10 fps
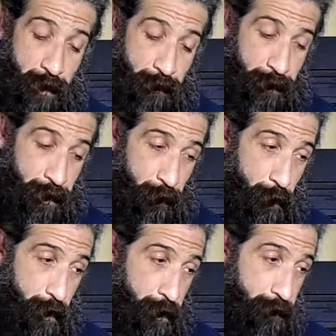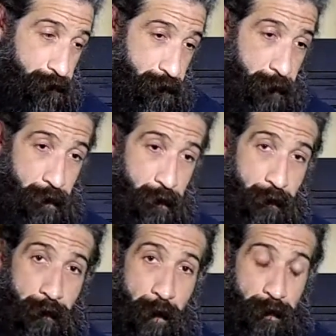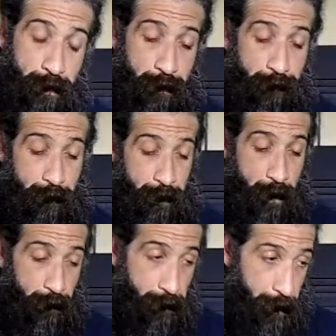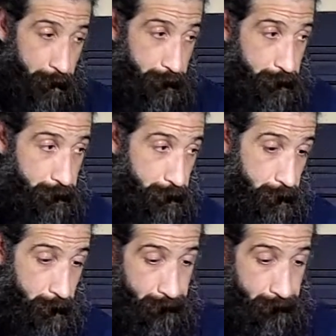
But it was somewhere, I would imagine the first couple of years.